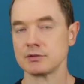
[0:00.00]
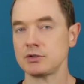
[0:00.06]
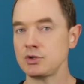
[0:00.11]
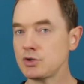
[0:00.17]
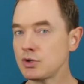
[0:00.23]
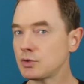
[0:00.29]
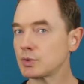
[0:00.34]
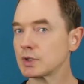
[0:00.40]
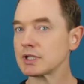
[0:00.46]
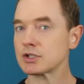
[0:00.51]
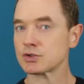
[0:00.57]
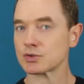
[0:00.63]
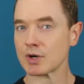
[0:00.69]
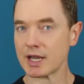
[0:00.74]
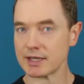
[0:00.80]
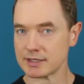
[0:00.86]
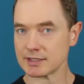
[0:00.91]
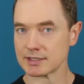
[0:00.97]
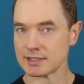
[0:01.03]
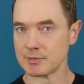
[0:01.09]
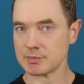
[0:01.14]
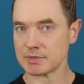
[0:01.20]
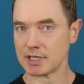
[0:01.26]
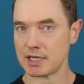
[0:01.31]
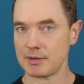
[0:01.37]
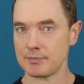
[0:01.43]
You should really try this
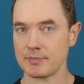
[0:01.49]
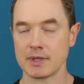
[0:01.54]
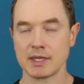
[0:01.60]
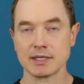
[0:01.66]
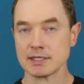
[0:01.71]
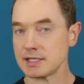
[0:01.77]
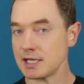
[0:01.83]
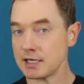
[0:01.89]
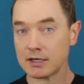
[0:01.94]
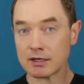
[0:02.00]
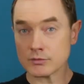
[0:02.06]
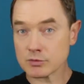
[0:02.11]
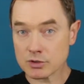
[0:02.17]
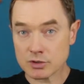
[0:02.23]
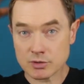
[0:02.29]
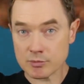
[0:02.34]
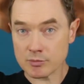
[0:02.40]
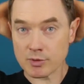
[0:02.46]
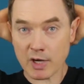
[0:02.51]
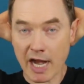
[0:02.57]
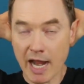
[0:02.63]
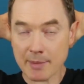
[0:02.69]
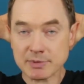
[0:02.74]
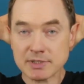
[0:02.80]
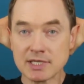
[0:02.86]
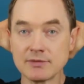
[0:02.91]
sometime. Sit in a room,
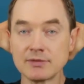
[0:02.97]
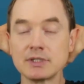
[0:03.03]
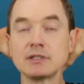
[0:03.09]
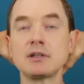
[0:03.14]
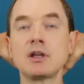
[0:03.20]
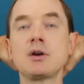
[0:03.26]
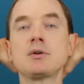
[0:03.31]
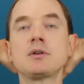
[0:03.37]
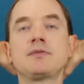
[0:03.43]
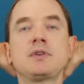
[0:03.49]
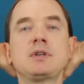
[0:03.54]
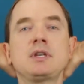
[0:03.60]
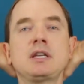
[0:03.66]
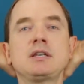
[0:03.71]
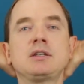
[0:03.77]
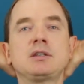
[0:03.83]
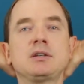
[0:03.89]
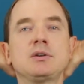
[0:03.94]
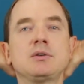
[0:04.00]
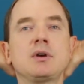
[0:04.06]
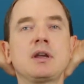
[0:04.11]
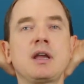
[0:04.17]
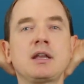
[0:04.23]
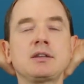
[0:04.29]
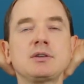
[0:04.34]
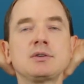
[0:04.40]
perhaps even alone if you need to,
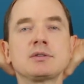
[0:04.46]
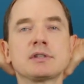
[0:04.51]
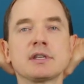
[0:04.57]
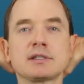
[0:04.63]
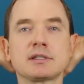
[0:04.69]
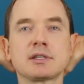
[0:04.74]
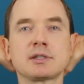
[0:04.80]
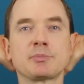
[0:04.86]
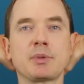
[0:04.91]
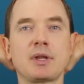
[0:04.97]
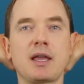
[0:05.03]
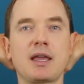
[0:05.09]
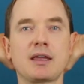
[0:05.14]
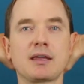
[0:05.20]
and use this display.